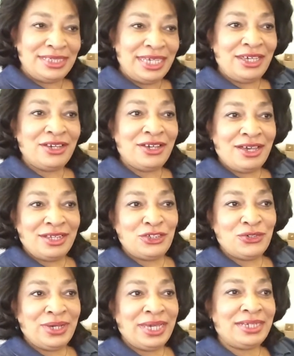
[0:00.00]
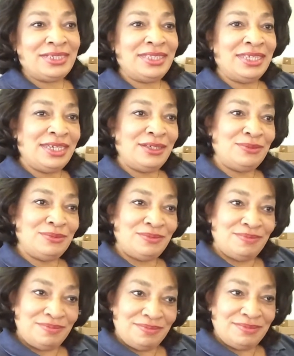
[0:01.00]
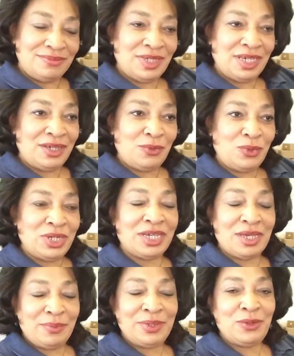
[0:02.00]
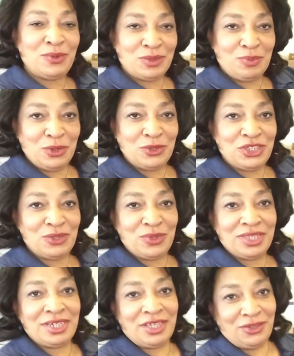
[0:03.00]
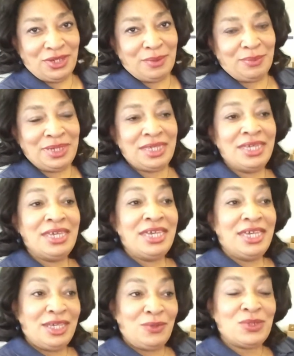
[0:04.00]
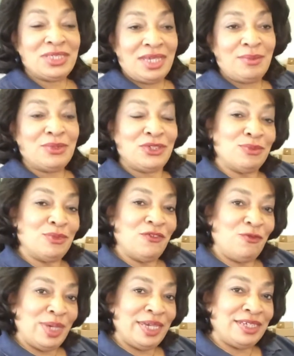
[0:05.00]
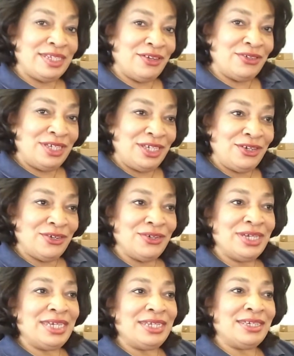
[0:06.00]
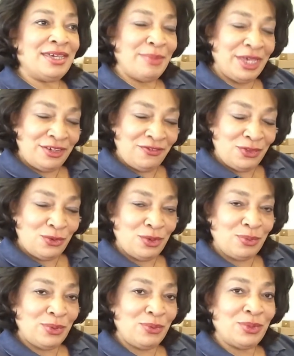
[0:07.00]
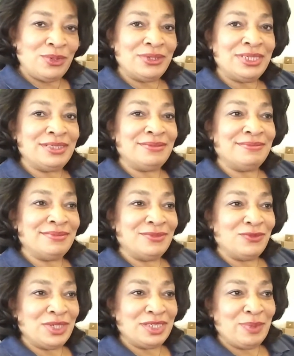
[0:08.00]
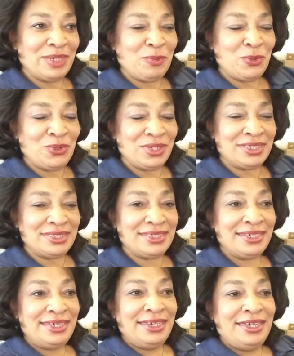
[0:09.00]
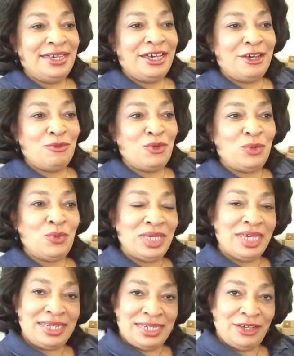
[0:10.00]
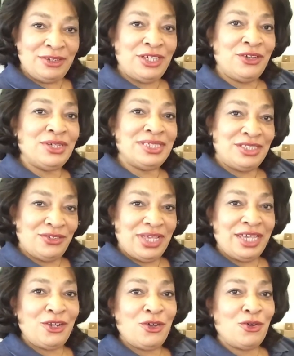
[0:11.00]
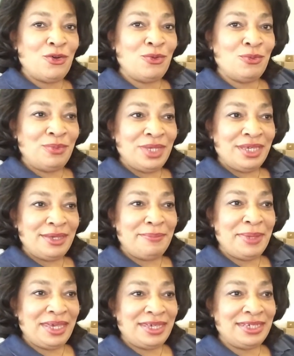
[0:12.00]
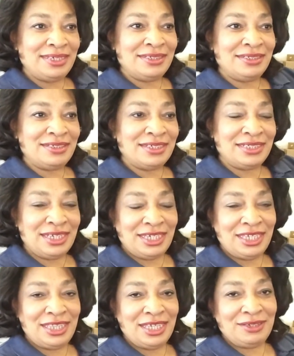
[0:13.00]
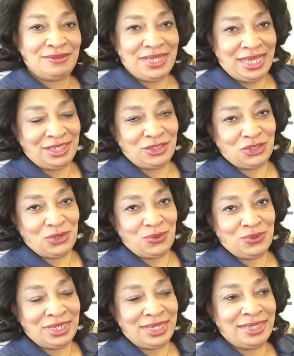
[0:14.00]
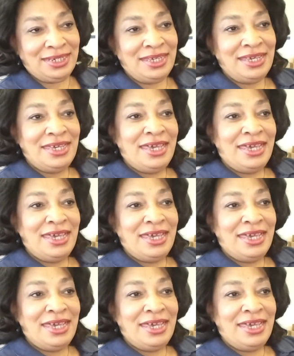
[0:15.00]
take a contract that when a company was merging with another company, and was able to move back down here and come out of the corporate world and raise my boys. When we got down here, I still had a home back in Kentucky that hadn't sold yet.